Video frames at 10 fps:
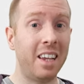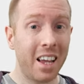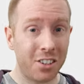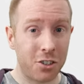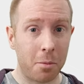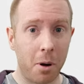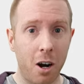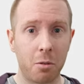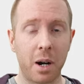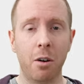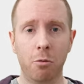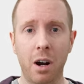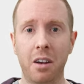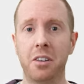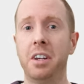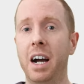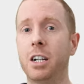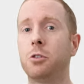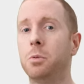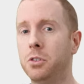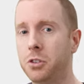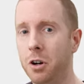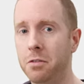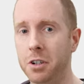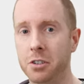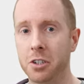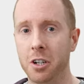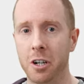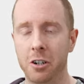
desktop hardware rather than actual servers.